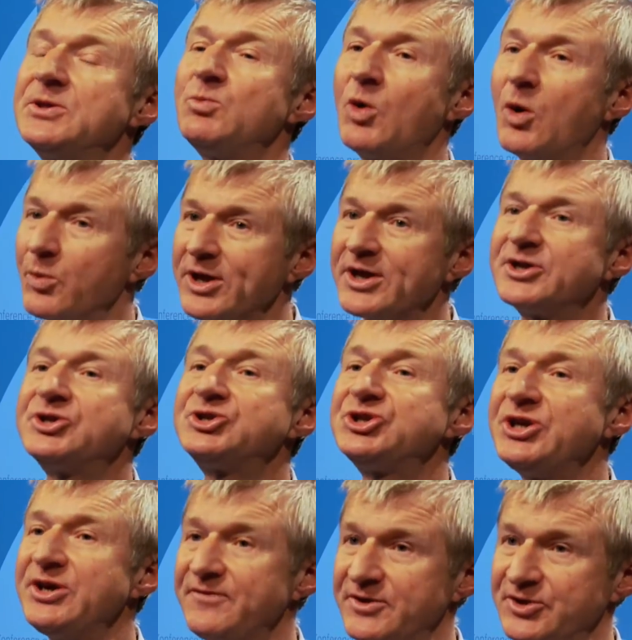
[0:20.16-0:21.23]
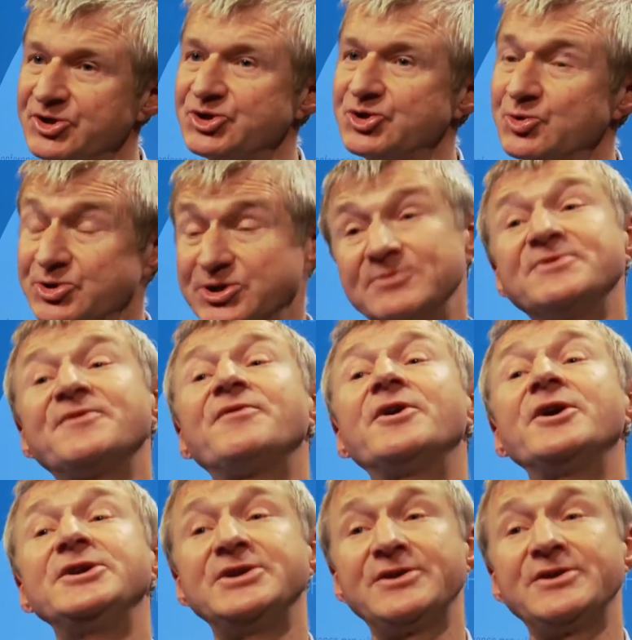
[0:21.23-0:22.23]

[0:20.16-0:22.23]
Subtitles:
what we can achieve in the short term is very